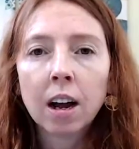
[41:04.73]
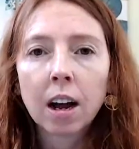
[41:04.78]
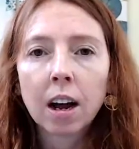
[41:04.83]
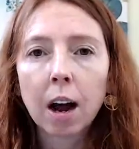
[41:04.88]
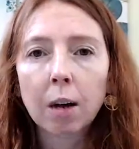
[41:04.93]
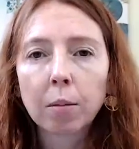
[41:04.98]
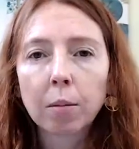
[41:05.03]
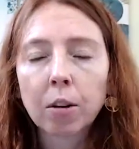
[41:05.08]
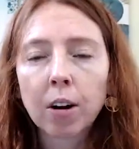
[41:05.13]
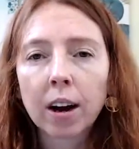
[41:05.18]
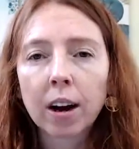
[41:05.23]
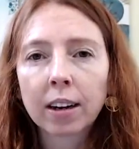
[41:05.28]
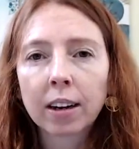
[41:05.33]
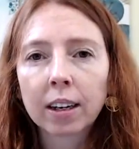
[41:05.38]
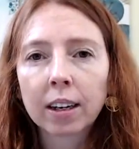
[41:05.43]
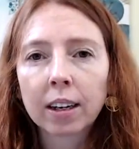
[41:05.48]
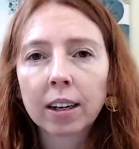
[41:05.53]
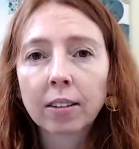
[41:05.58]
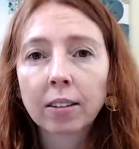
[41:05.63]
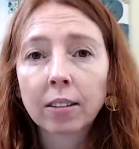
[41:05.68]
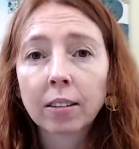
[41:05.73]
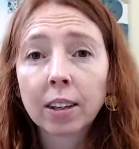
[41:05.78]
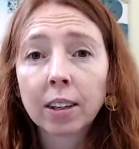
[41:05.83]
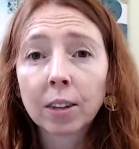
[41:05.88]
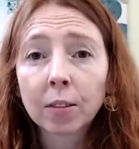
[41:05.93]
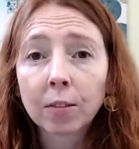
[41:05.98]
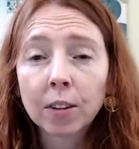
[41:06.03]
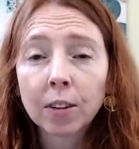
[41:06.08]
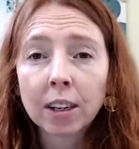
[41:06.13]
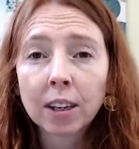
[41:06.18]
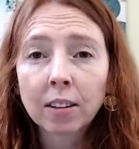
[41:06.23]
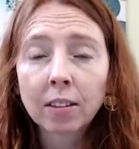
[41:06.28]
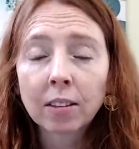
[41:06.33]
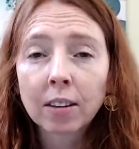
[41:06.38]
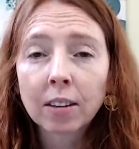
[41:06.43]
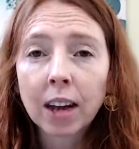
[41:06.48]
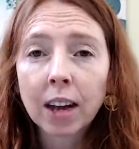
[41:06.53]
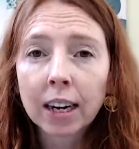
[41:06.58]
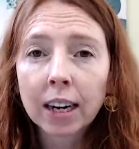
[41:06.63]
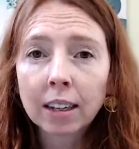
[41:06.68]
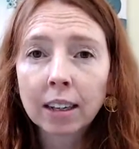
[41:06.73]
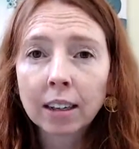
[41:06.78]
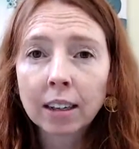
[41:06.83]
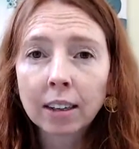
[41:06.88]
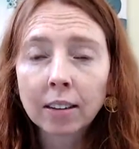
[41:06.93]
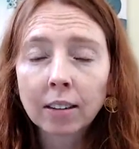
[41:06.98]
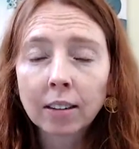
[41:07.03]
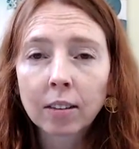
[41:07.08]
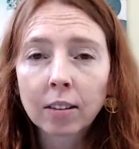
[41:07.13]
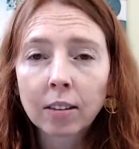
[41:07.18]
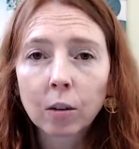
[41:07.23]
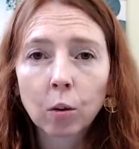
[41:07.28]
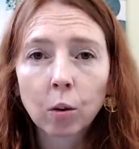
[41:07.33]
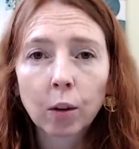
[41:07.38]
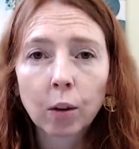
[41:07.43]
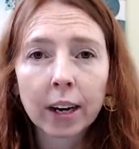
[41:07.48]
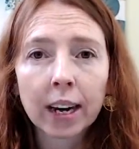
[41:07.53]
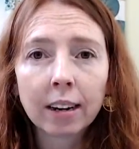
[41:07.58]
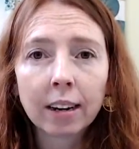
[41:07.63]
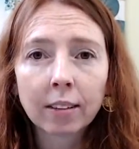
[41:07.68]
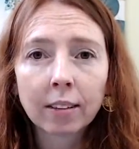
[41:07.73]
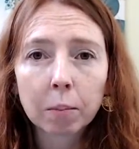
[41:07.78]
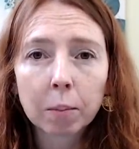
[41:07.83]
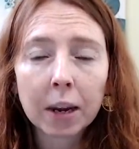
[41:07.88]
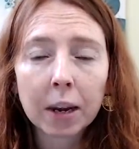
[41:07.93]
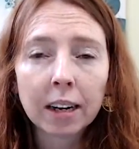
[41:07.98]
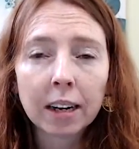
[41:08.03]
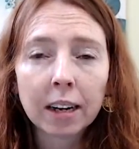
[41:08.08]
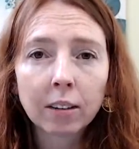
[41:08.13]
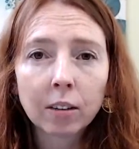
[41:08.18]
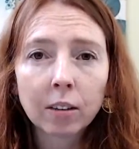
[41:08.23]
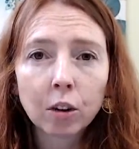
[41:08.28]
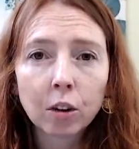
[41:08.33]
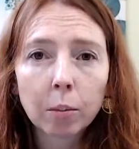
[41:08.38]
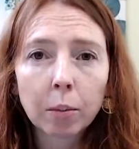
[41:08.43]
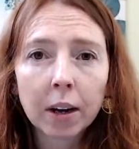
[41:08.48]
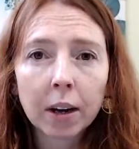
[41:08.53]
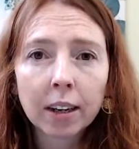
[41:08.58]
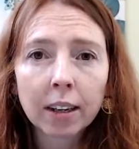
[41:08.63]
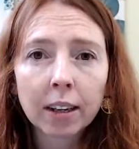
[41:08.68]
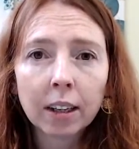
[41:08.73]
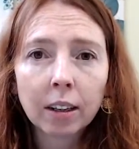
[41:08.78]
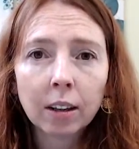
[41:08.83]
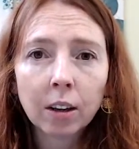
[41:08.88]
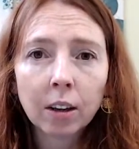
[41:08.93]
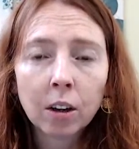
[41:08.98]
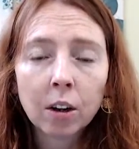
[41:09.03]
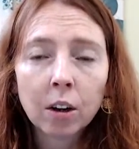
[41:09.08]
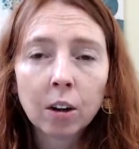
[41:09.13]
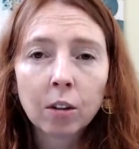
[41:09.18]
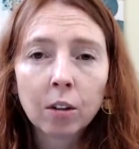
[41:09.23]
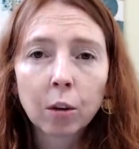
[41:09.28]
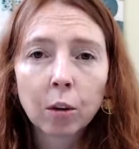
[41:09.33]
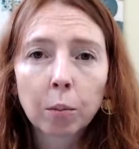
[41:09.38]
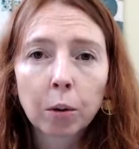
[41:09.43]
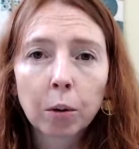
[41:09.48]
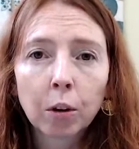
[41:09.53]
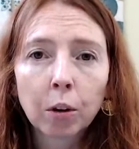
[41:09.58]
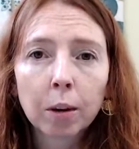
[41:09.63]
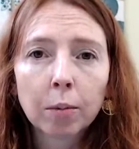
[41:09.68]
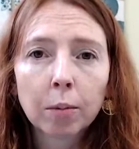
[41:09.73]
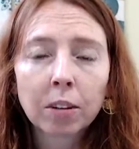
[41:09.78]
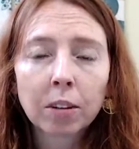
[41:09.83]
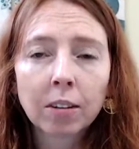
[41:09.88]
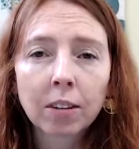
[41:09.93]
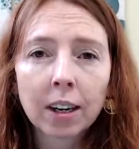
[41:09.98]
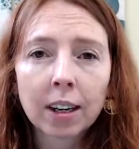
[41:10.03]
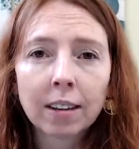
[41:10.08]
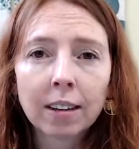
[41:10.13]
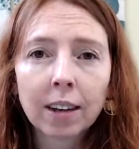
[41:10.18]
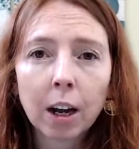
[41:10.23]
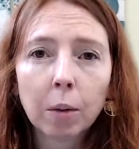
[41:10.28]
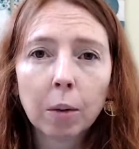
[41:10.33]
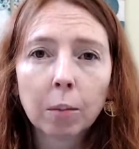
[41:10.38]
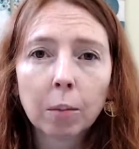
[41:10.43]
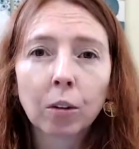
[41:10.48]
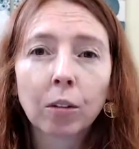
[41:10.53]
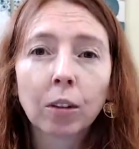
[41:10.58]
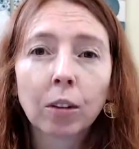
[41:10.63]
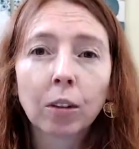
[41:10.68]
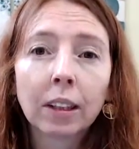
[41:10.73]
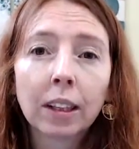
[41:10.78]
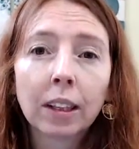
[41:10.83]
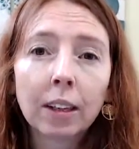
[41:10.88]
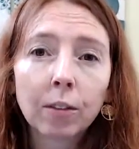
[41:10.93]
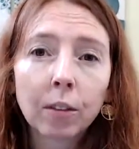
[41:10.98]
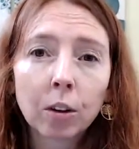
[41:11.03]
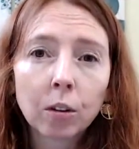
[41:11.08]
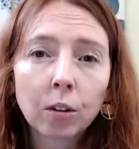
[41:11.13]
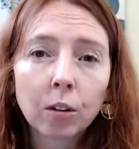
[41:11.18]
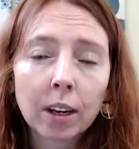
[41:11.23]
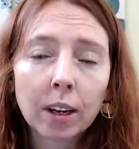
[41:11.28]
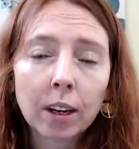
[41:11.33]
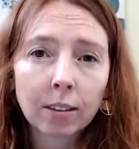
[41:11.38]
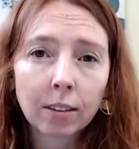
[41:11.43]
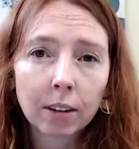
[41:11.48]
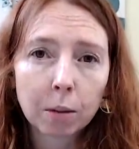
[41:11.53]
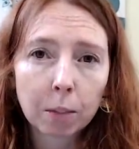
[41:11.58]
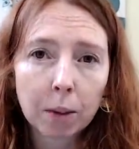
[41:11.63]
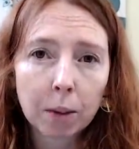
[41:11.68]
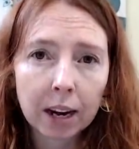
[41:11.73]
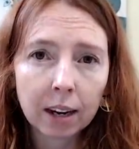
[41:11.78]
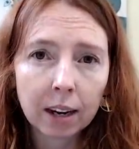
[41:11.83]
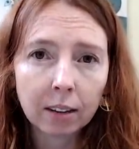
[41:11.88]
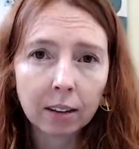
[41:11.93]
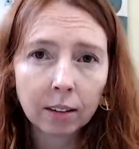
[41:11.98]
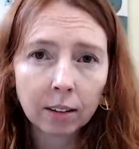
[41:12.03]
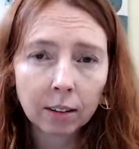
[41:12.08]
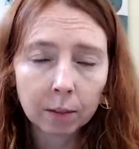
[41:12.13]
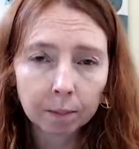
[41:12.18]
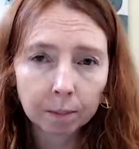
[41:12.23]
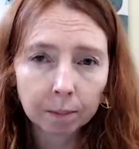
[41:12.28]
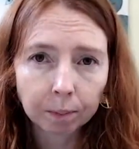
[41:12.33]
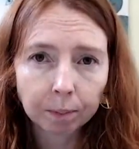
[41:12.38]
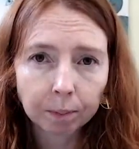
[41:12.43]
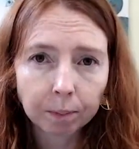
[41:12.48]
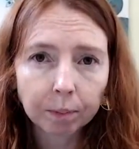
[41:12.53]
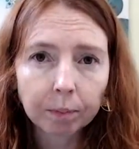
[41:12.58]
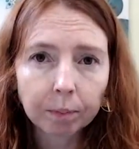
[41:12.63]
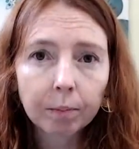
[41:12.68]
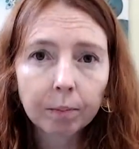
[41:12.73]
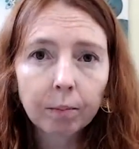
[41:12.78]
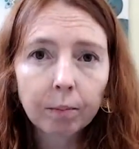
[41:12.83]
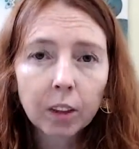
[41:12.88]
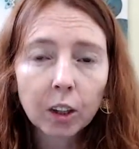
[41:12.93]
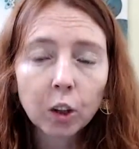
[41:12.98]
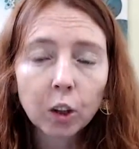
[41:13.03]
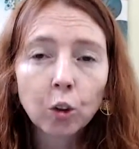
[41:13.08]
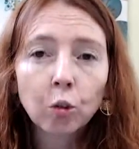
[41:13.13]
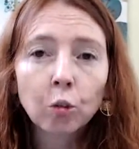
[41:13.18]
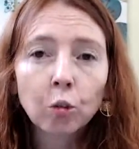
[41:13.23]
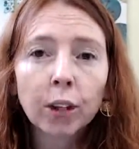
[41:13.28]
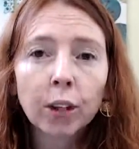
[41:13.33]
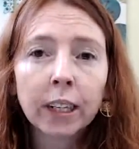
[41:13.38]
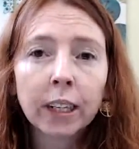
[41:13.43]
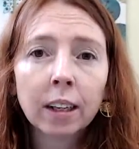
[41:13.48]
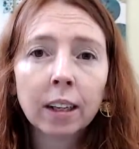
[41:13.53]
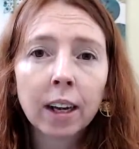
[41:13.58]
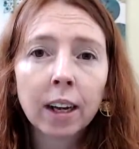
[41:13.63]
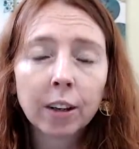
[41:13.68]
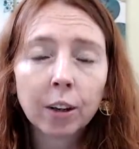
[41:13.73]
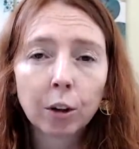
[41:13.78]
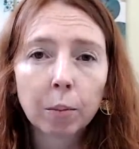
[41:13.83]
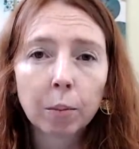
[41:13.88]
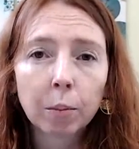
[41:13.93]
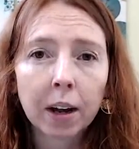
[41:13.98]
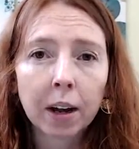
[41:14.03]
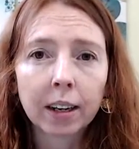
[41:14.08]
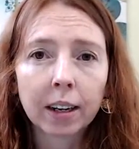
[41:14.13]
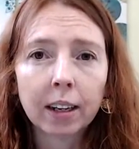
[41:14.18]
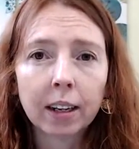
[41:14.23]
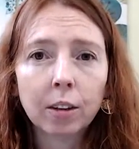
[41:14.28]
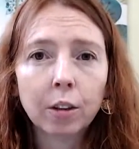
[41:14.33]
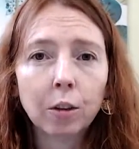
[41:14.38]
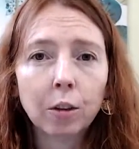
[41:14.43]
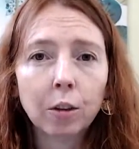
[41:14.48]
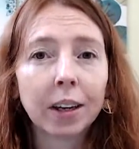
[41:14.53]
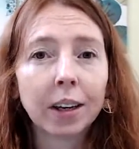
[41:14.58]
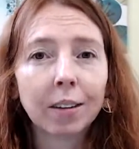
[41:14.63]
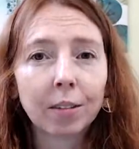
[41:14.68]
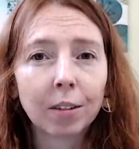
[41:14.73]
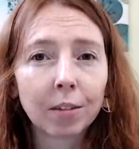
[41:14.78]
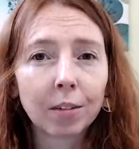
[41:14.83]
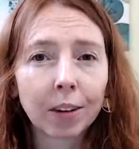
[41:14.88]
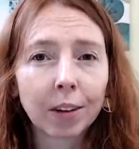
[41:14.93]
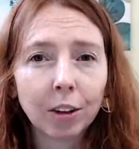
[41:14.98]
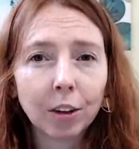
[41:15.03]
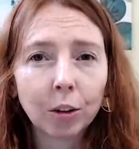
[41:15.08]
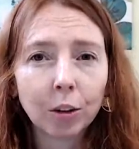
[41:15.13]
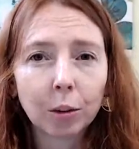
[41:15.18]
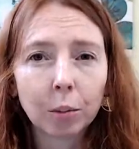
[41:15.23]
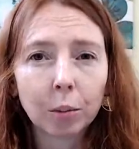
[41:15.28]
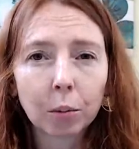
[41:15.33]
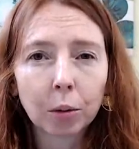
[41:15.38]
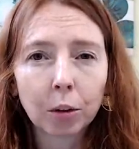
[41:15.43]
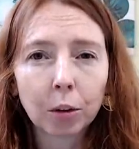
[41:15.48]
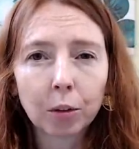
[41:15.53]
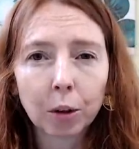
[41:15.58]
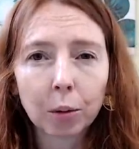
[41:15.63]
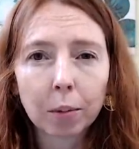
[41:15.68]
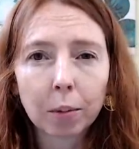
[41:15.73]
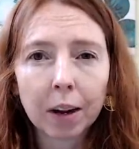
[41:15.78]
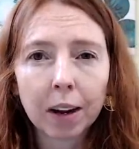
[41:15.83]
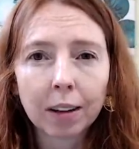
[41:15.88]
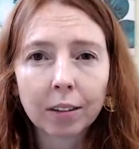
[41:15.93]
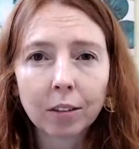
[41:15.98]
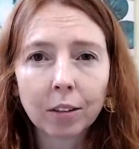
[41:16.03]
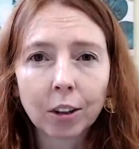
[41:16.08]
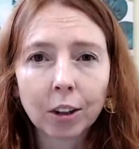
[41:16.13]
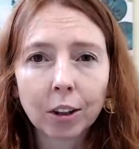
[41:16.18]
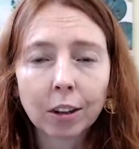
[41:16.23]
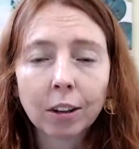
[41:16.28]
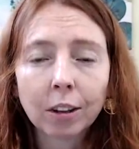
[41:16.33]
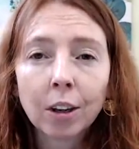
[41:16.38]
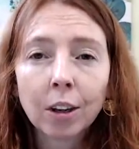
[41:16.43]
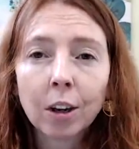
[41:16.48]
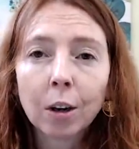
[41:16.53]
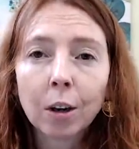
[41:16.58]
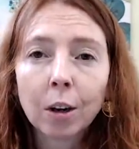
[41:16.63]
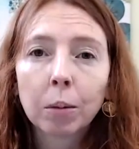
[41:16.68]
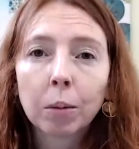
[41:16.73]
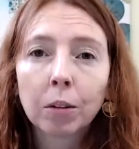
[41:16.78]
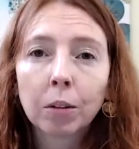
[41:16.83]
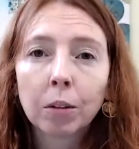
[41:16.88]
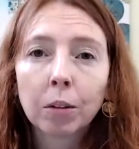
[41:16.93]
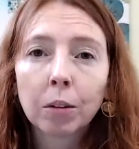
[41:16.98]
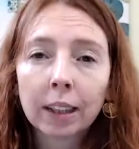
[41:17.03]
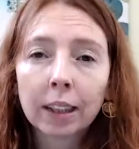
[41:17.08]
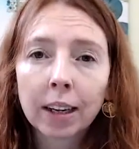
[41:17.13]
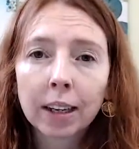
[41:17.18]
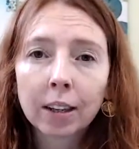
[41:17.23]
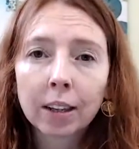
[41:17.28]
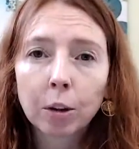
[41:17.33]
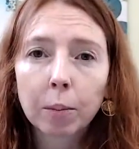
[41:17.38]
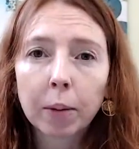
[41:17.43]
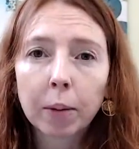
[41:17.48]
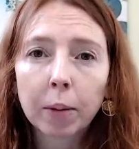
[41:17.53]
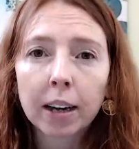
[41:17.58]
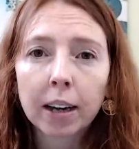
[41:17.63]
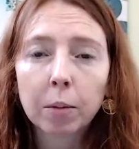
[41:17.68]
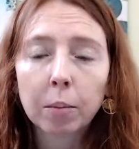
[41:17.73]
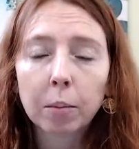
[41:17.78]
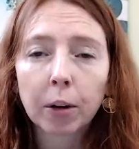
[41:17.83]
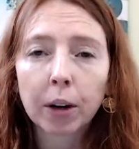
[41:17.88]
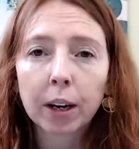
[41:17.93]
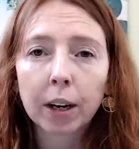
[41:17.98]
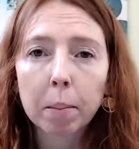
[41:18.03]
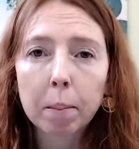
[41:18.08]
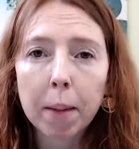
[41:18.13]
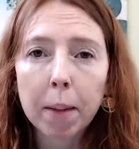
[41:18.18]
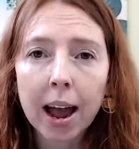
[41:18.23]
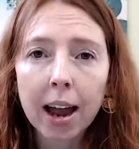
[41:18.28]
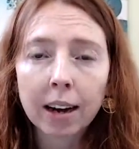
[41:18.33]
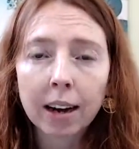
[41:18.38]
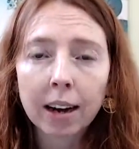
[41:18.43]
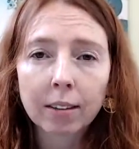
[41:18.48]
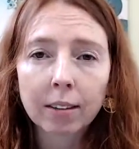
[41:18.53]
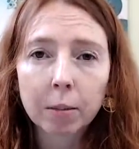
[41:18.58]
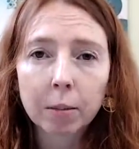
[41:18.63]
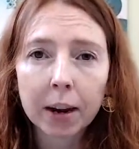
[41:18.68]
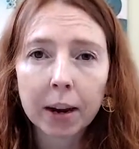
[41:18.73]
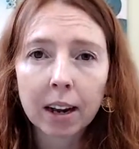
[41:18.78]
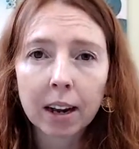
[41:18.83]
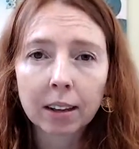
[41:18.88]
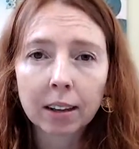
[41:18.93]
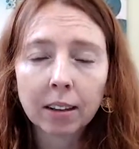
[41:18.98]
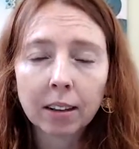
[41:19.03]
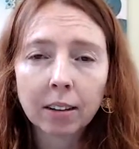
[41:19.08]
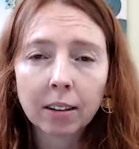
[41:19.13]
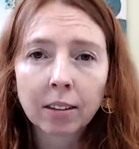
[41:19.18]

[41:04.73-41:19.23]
chronic stiffness, tightness, or aches and pains in your body, the program's designed to help you relieve those aches and pains, realign your body. You may even find you improve your posture, but realign your body and bring it back into balance,